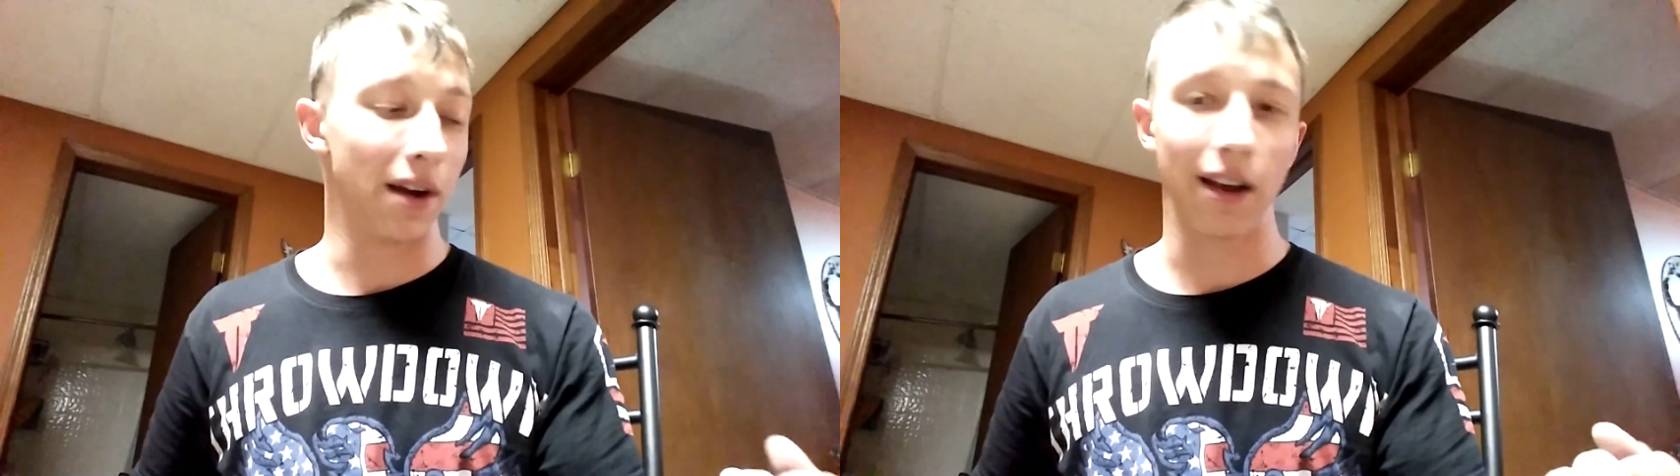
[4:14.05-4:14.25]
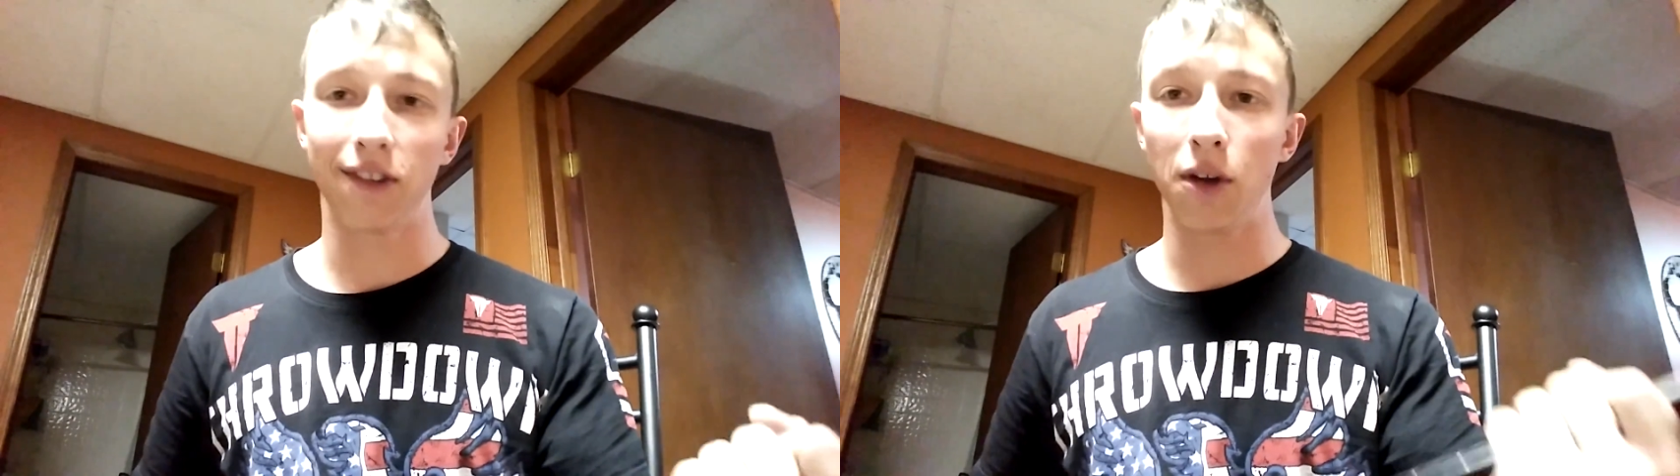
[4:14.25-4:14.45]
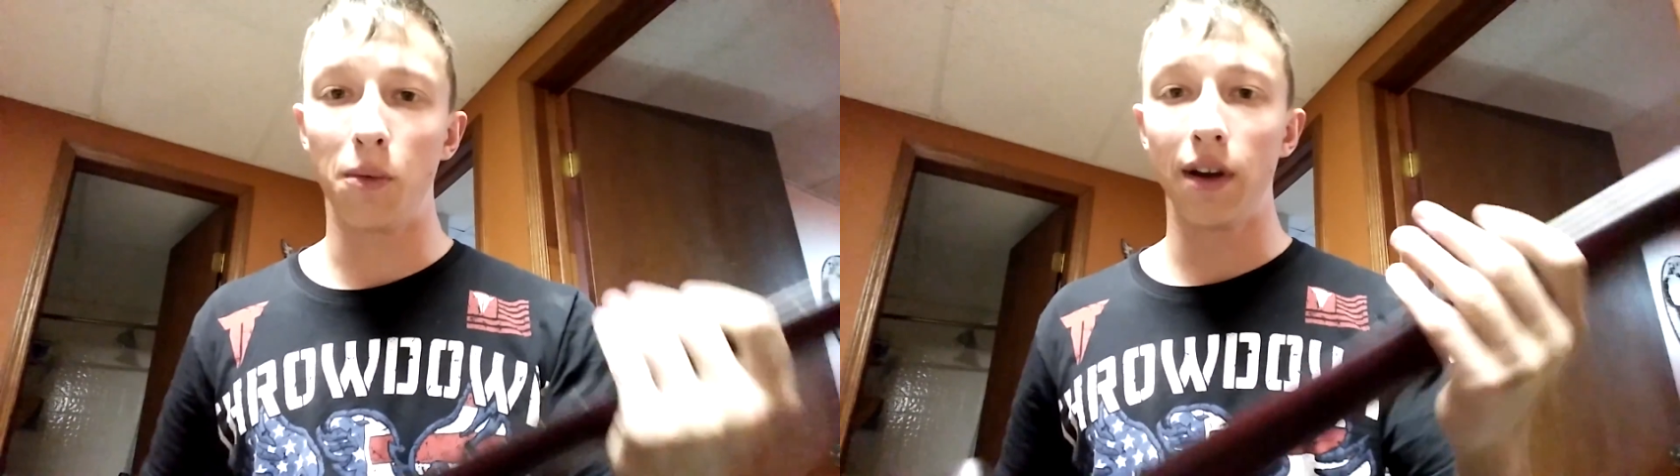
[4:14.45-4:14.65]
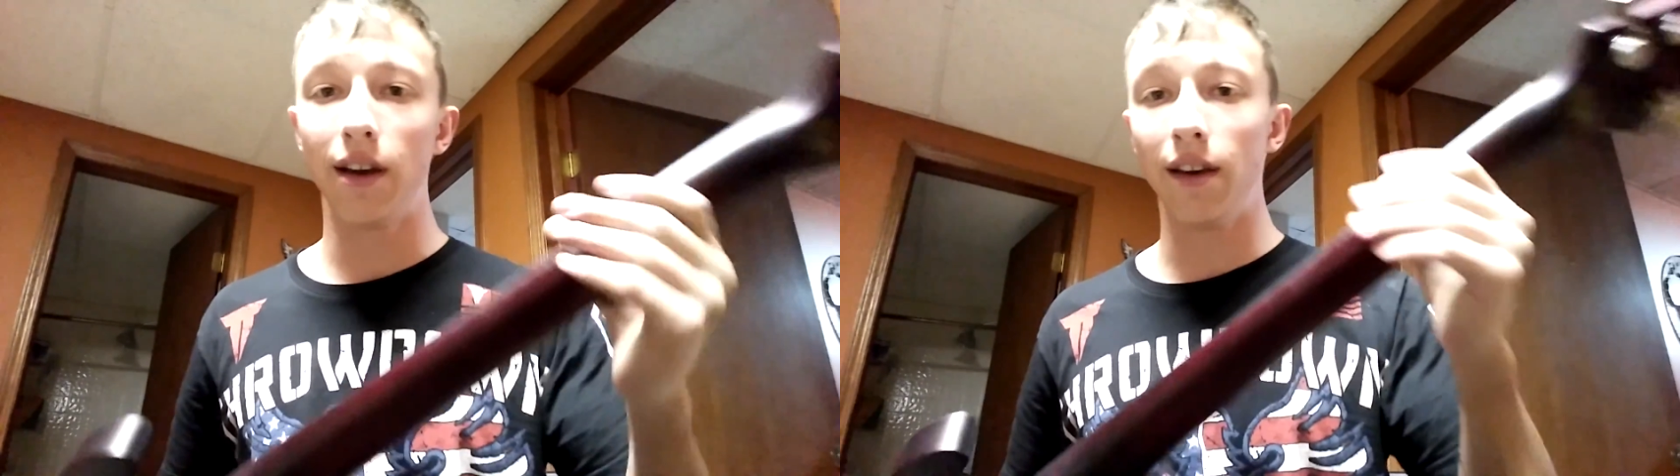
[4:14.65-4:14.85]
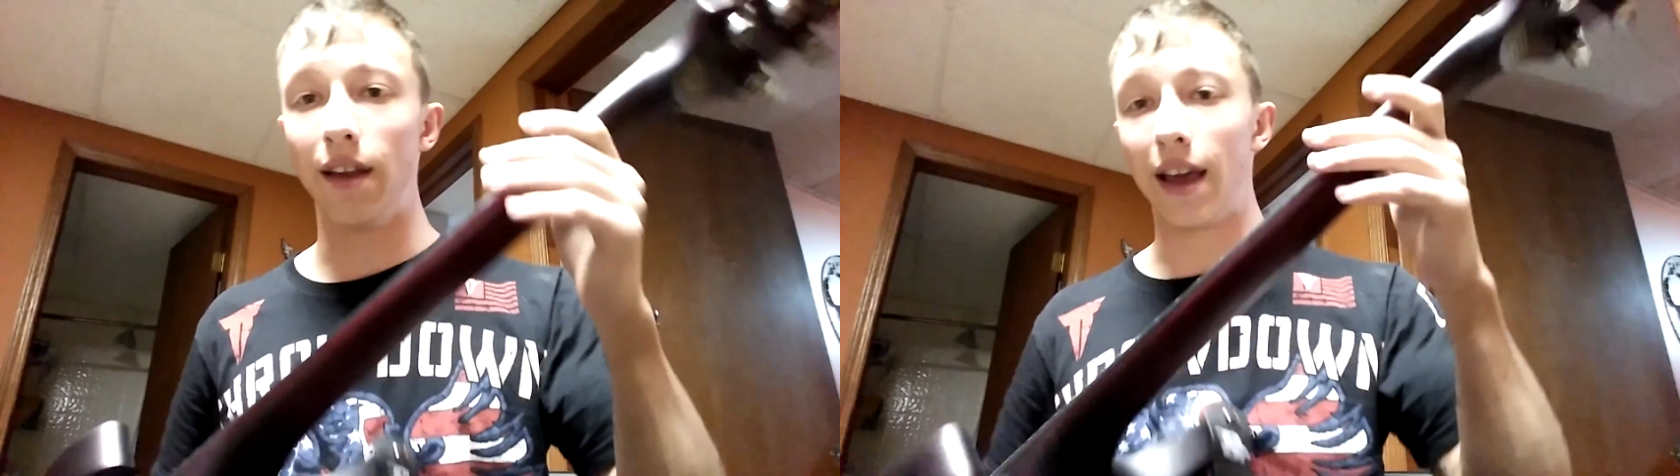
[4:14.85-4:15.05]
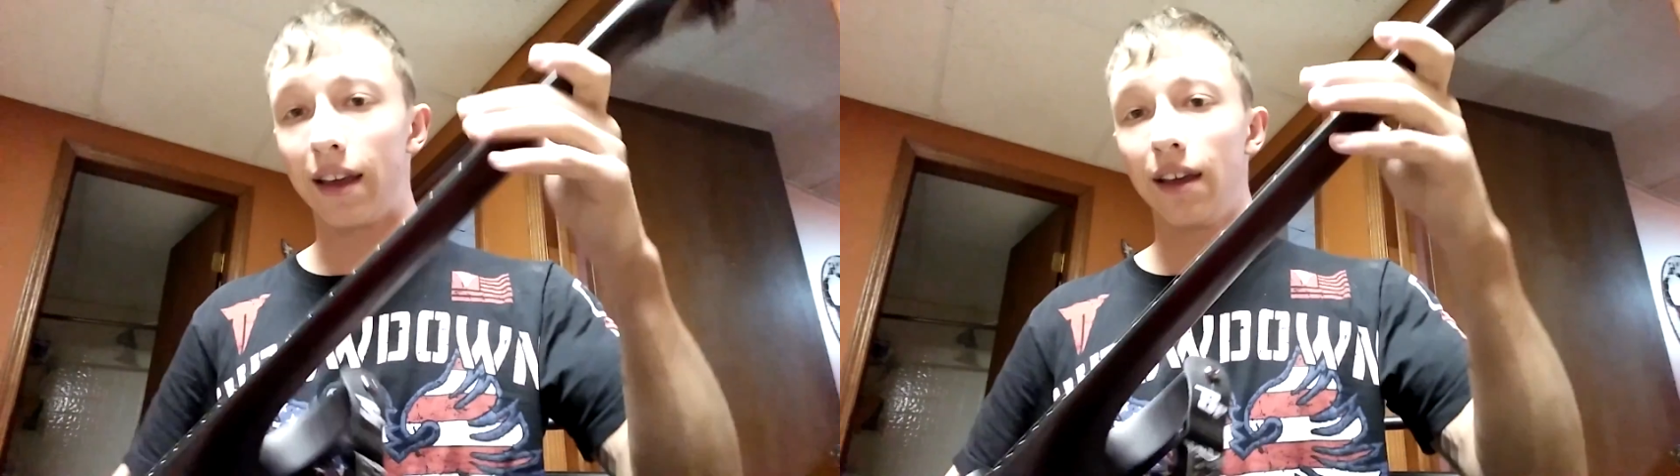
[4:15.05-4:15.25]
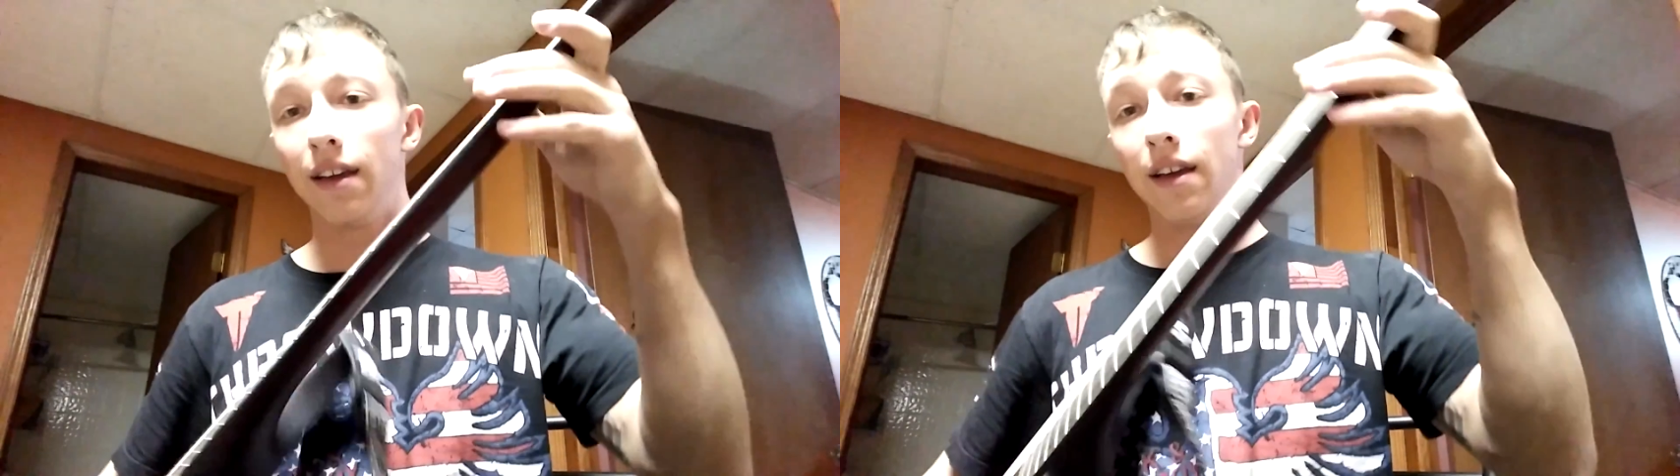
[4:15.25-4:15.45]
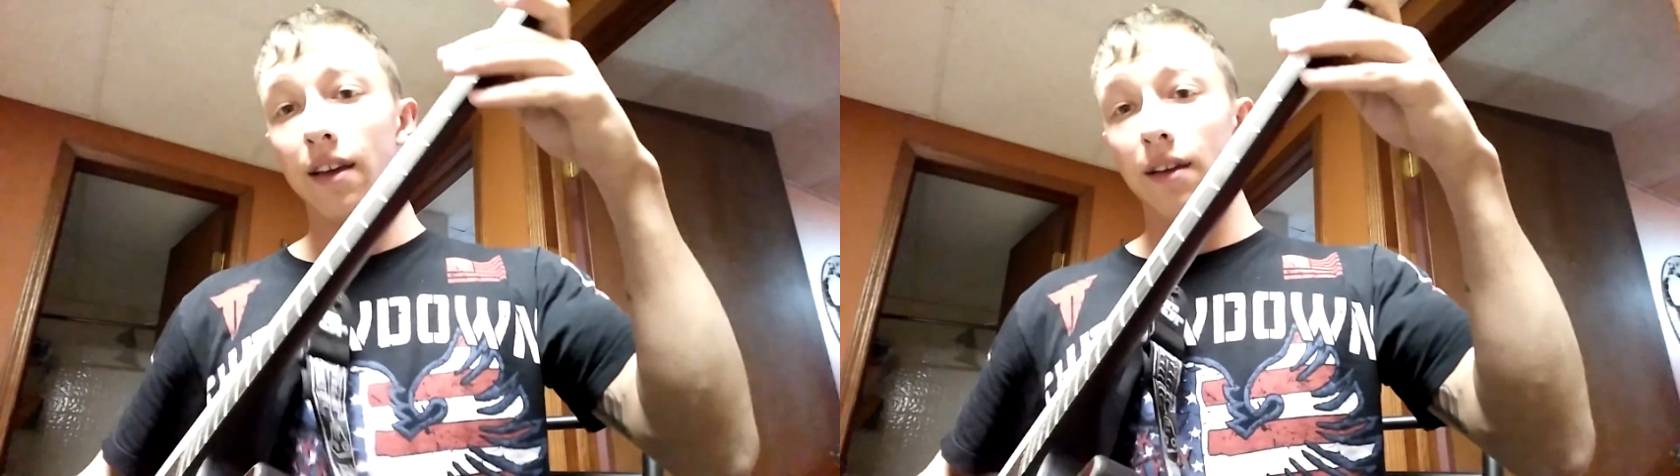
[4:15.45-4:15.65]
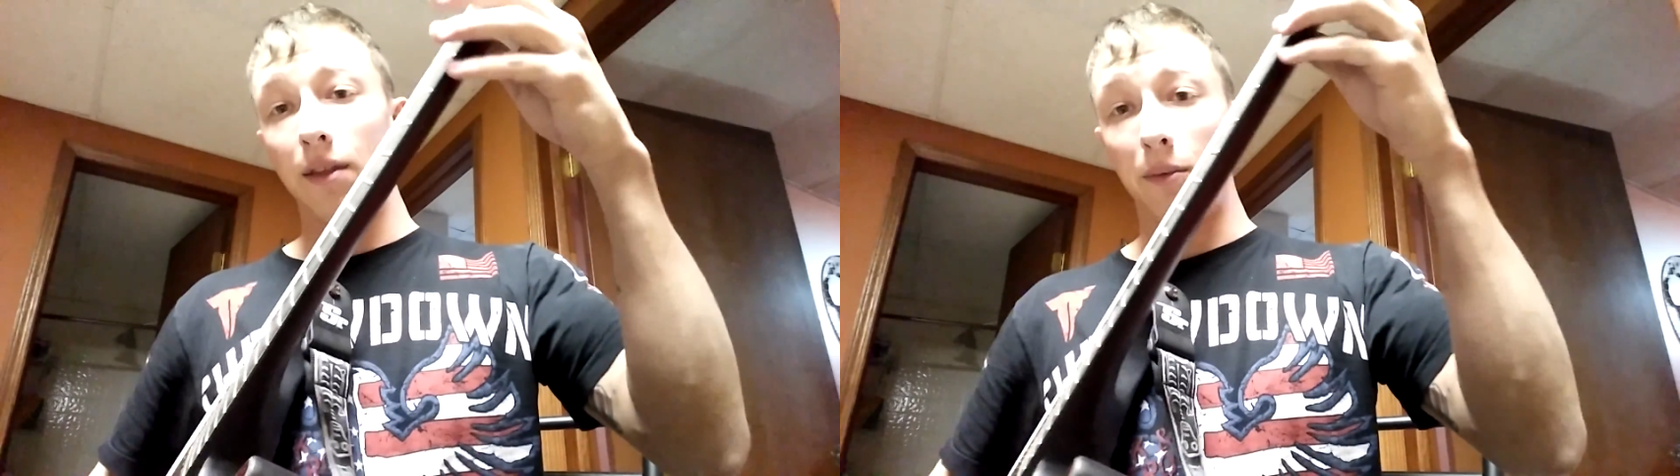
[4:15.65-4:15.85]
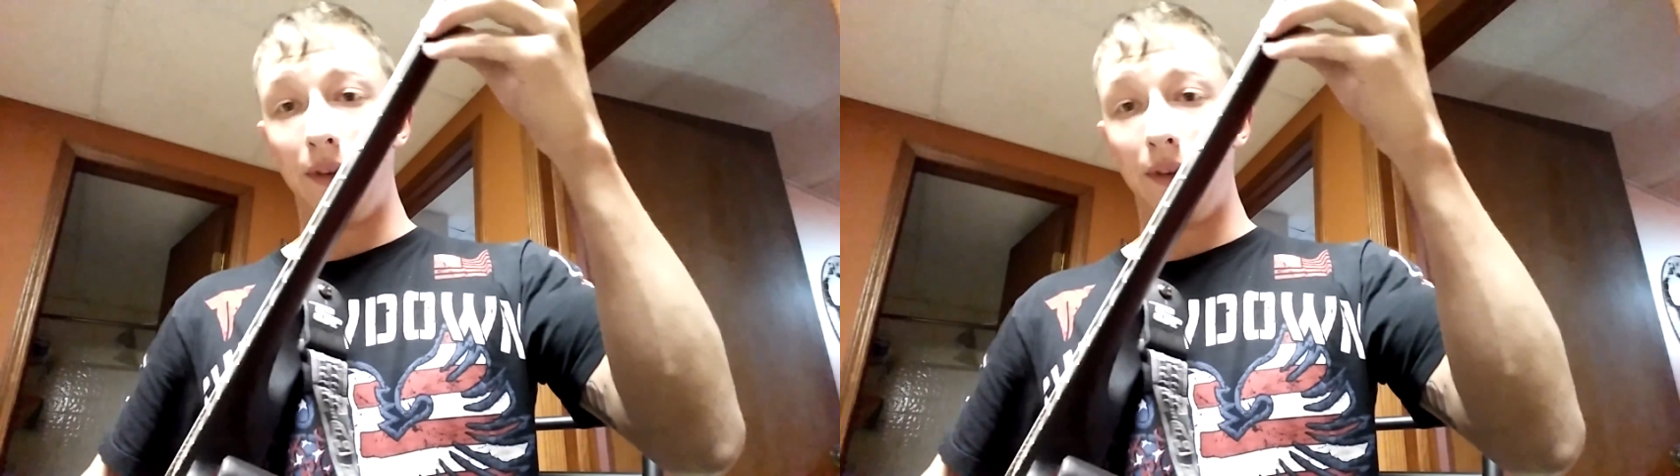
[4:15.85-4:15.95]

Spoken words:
but I still wanted a neck that